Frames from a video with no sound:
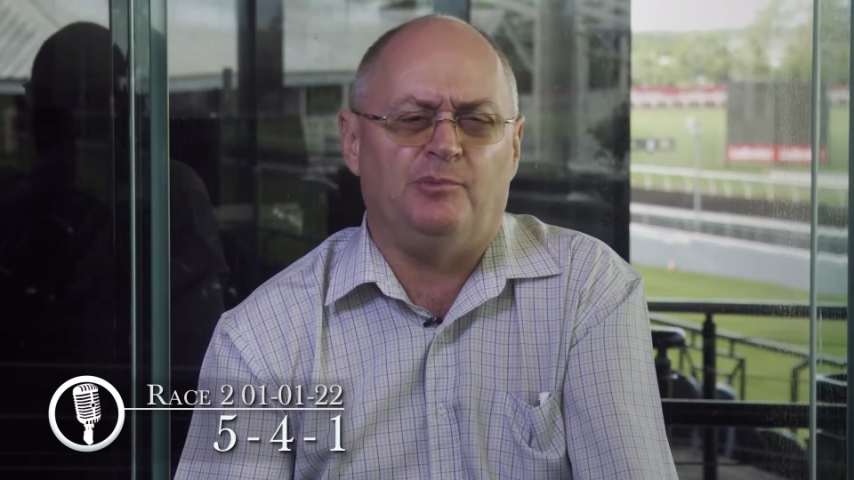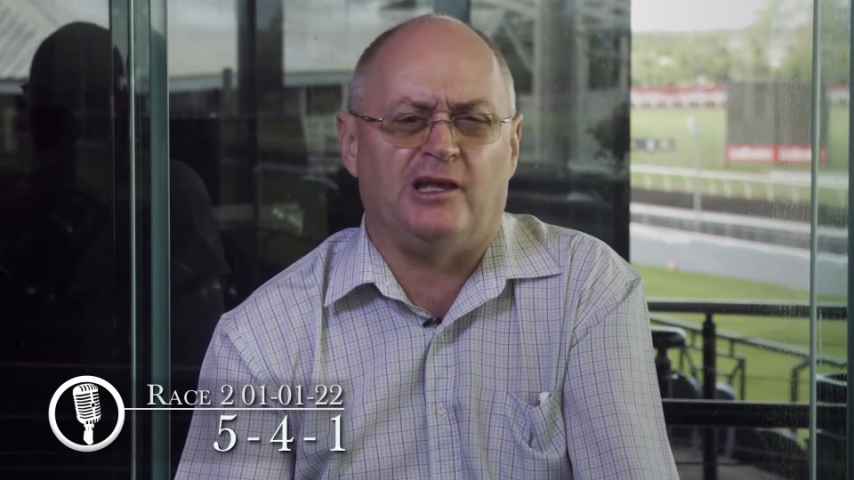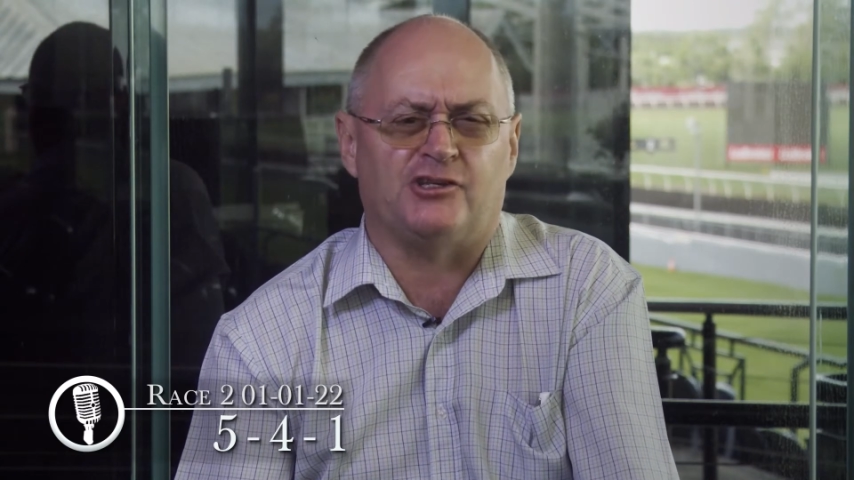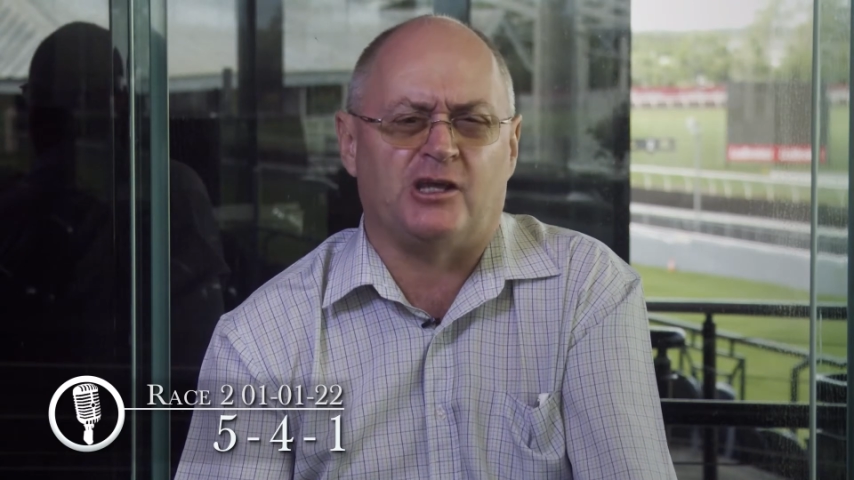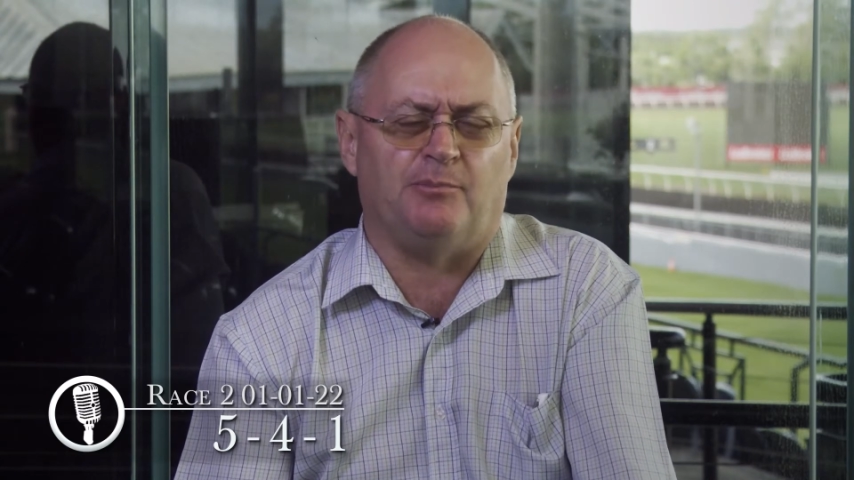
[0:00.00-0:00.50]
The
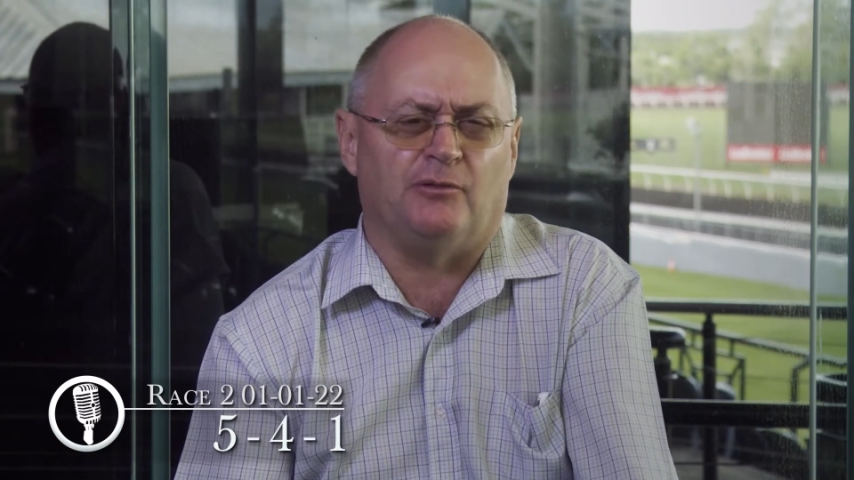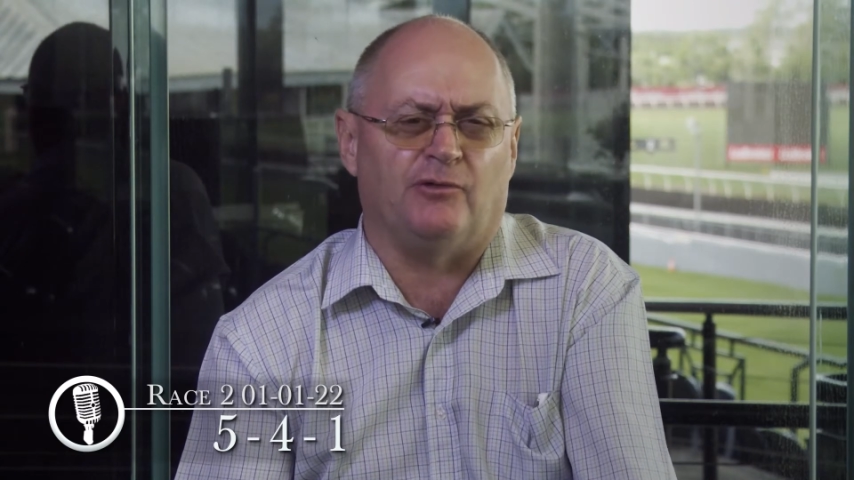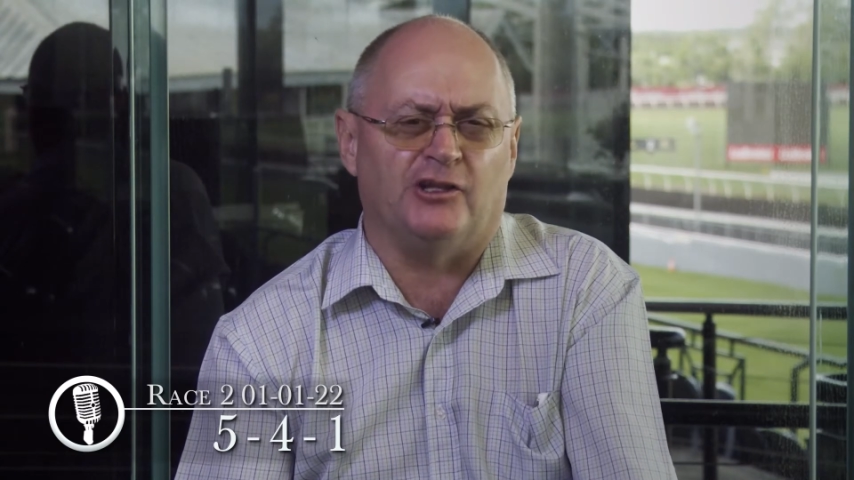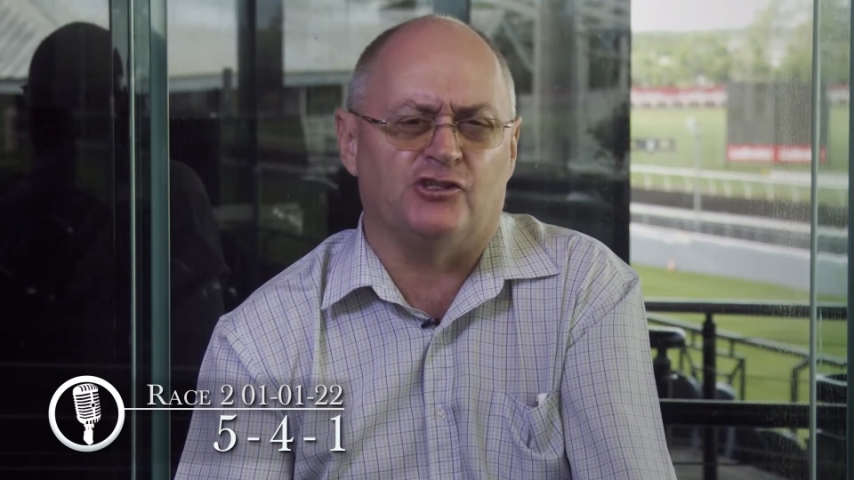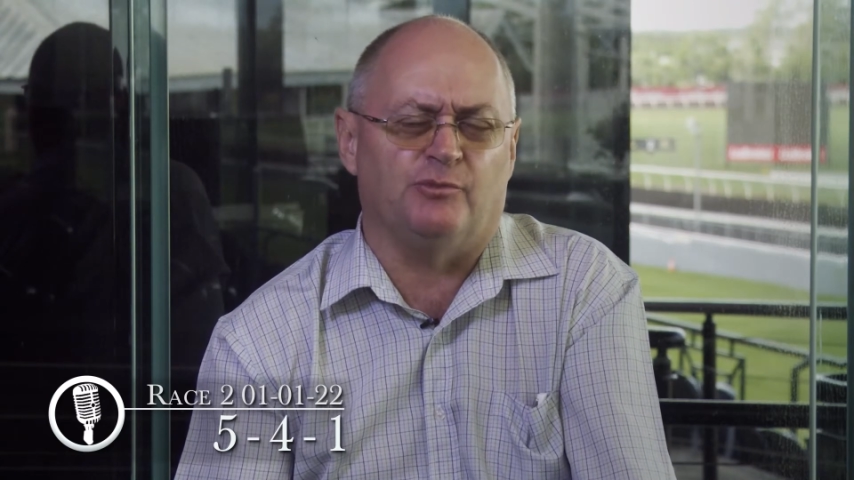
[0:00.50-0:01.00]
last couple of
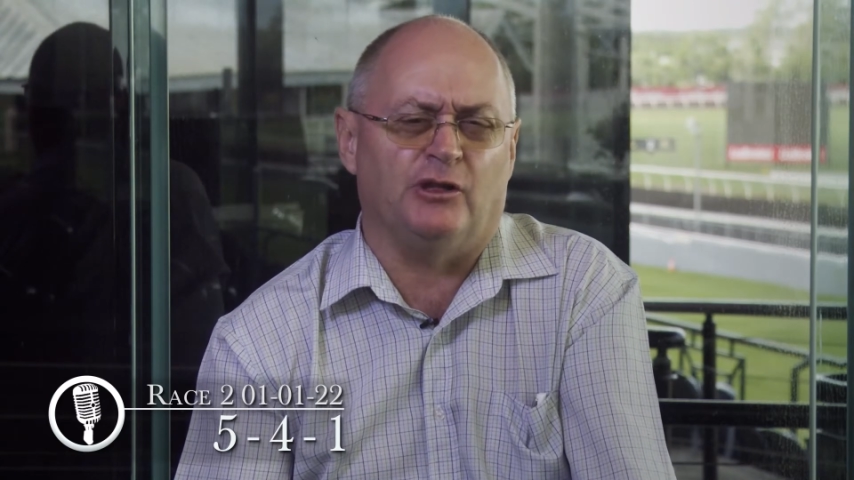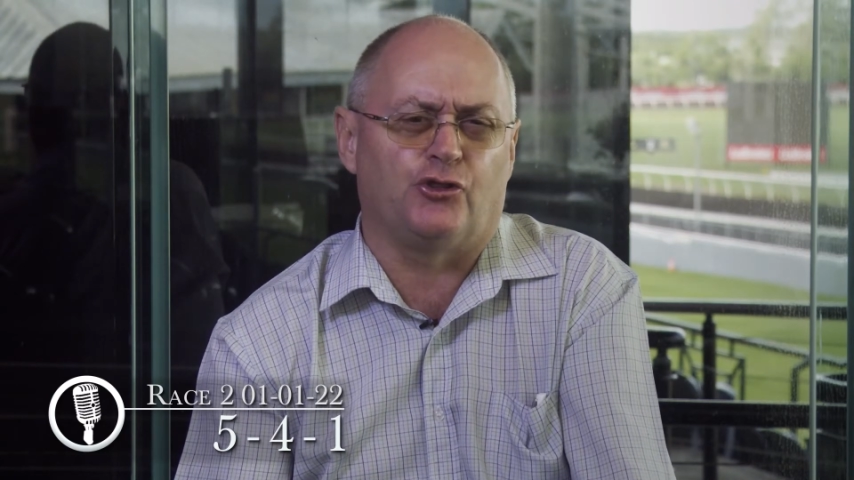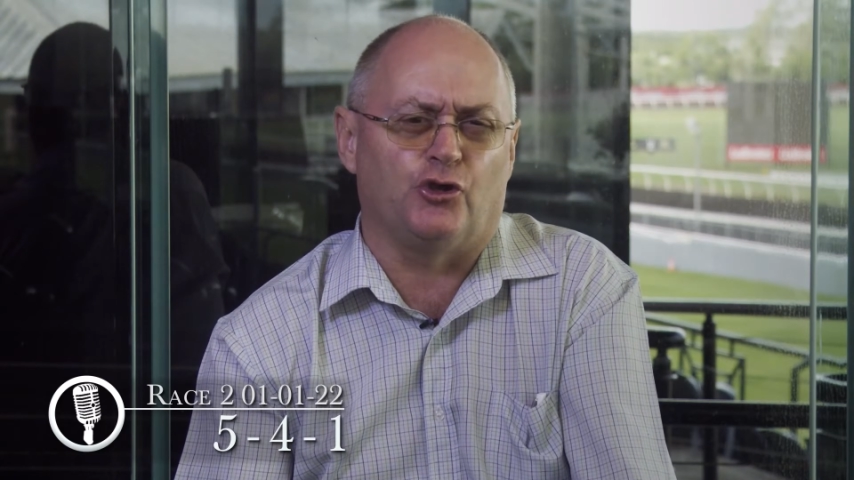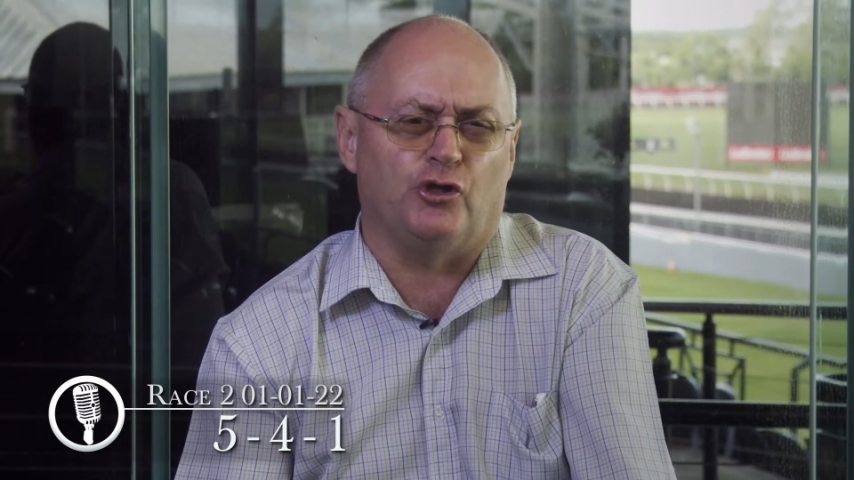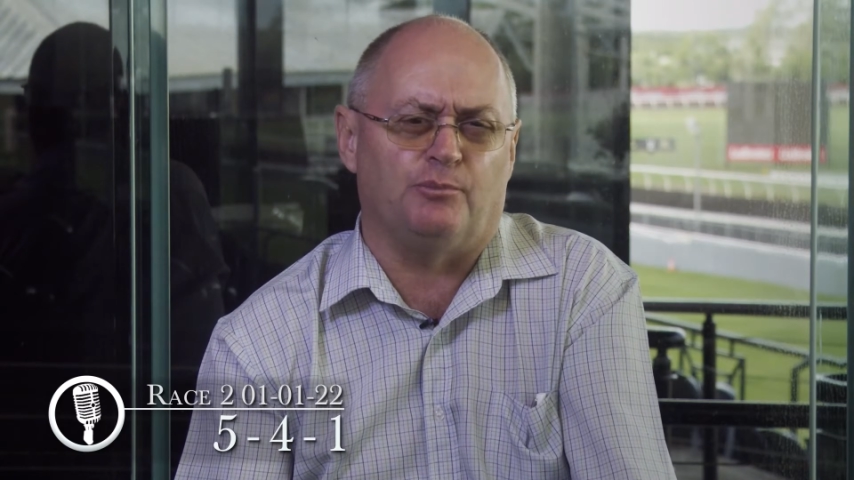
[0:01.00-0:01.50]
runs have been
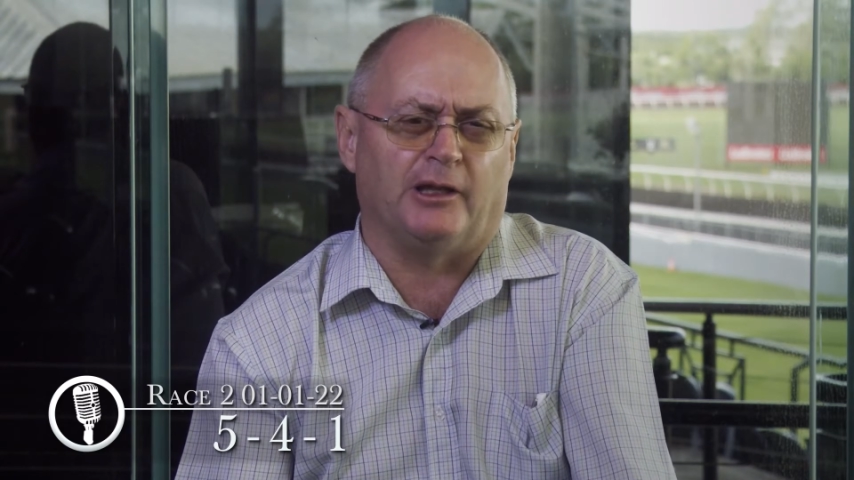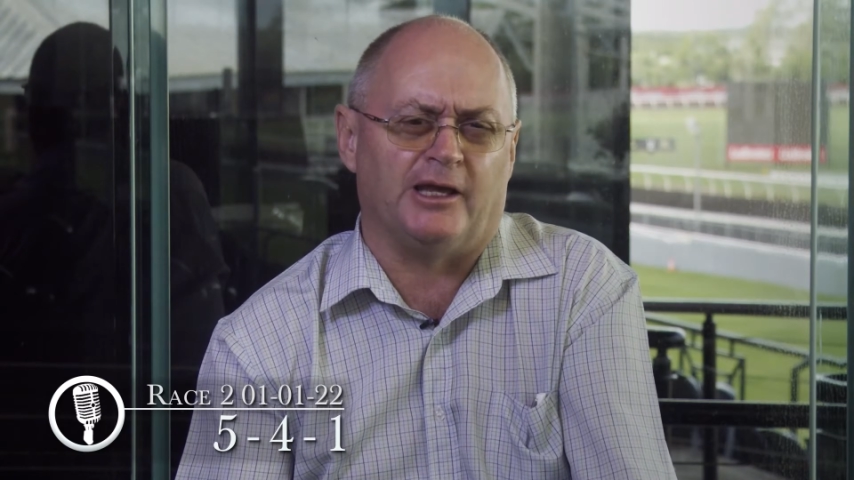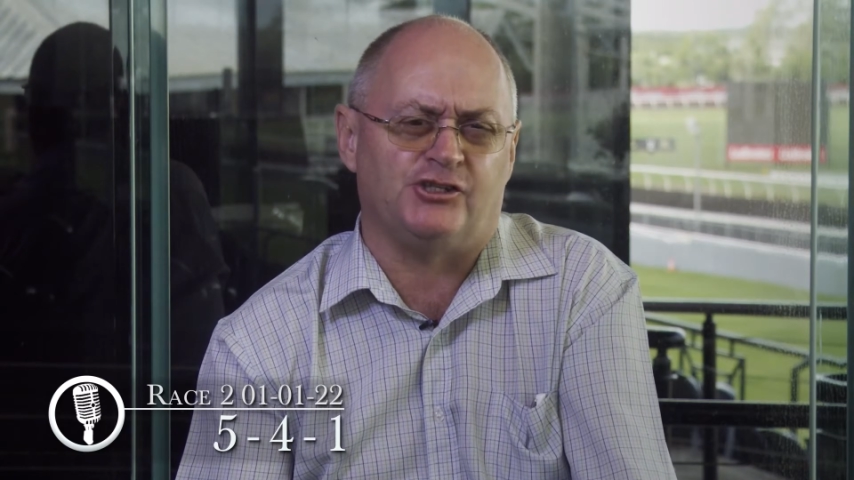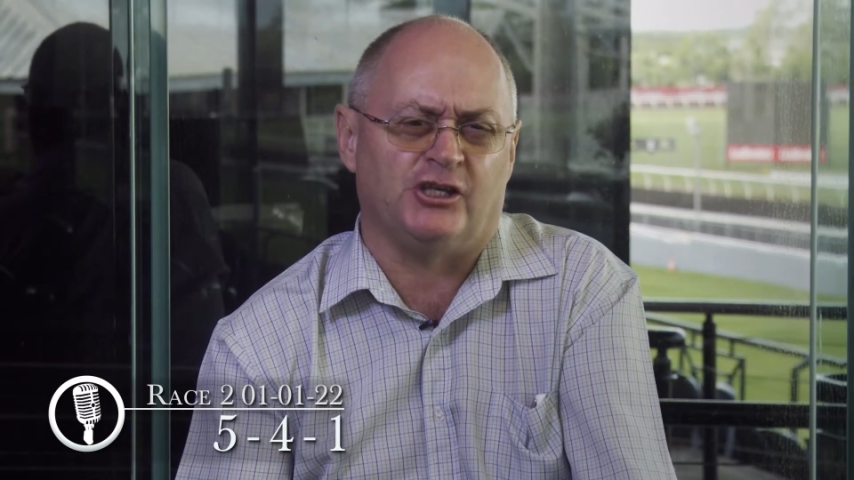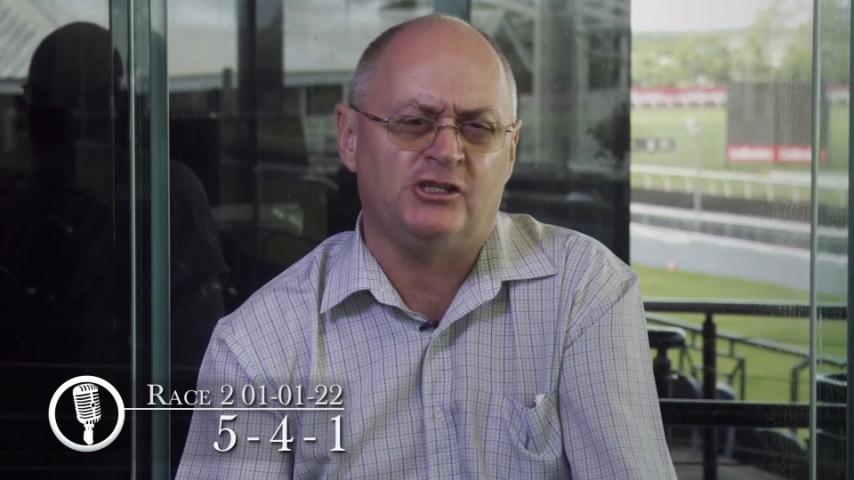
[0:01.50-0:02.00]
third
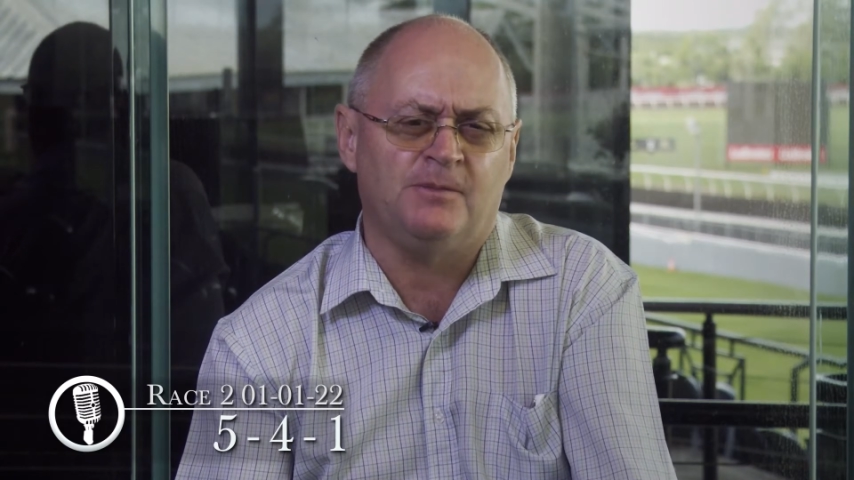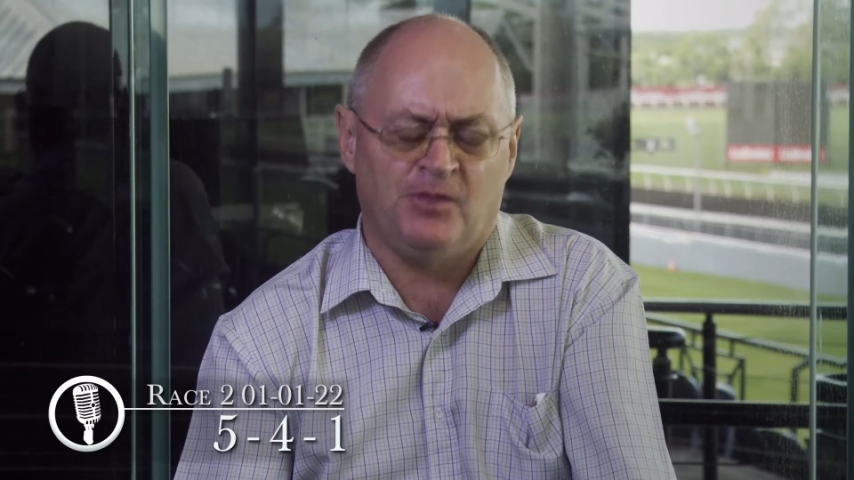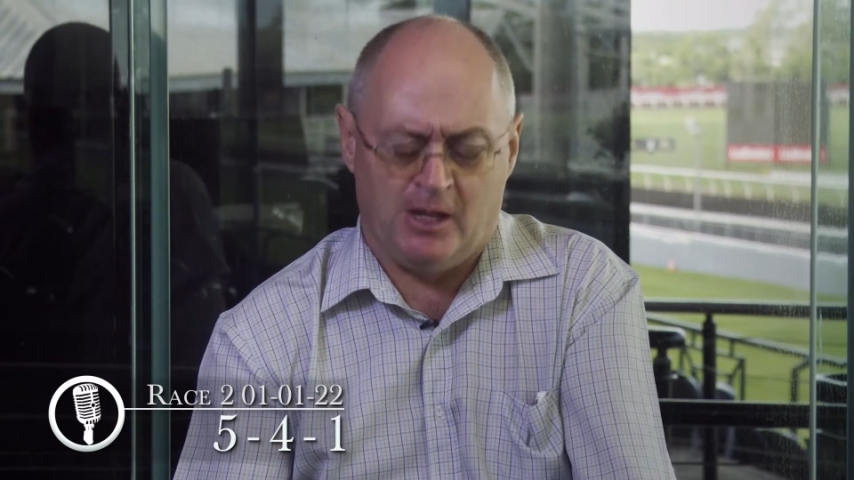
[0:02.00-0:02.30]
placings.